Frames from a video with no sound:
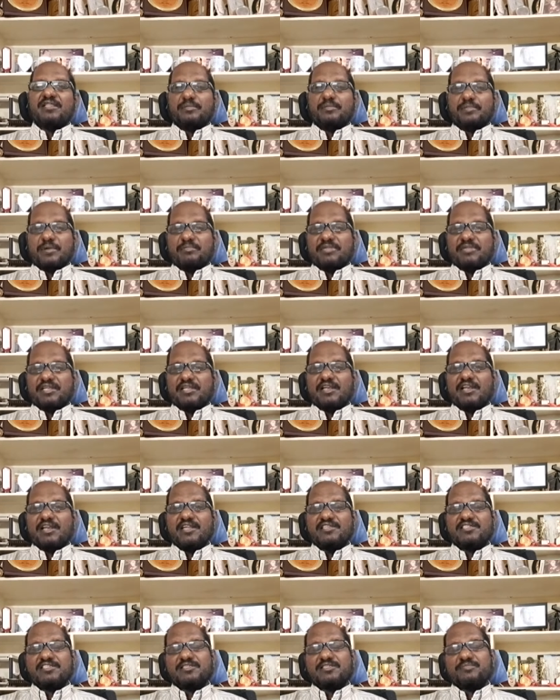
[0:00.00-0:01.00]
the public
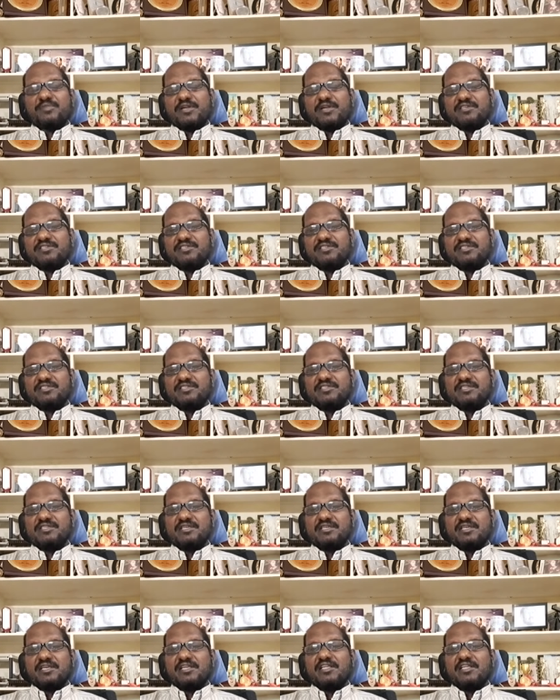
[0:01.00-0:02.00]
relations process.
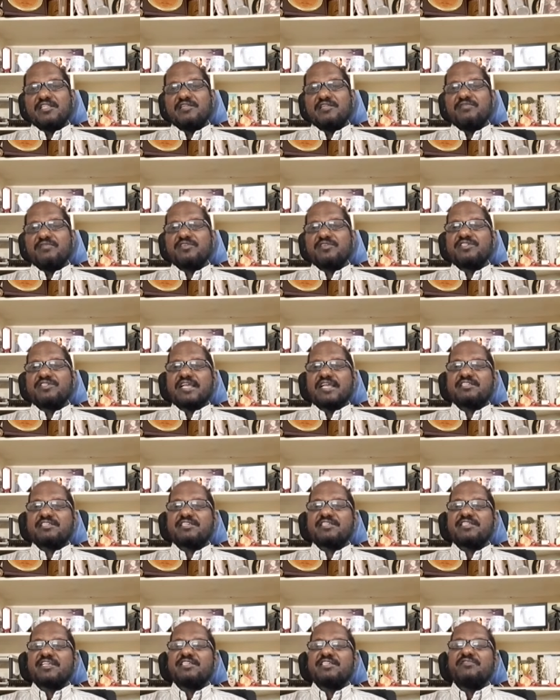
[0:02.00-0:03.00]
In other words, the
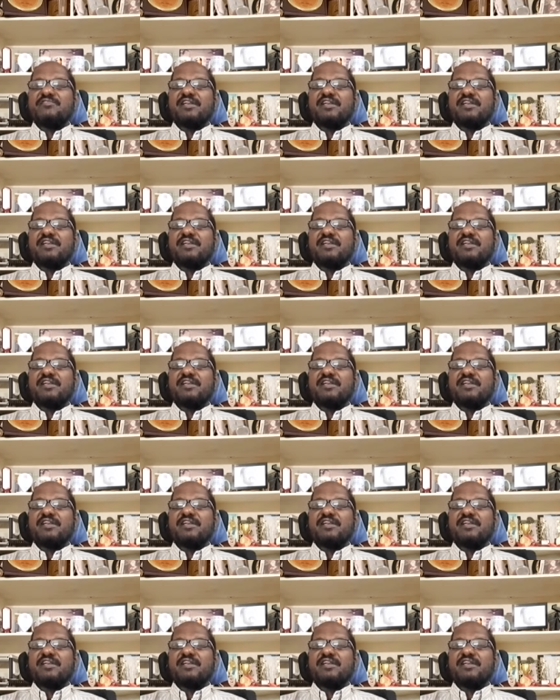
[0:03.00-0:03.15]
exercise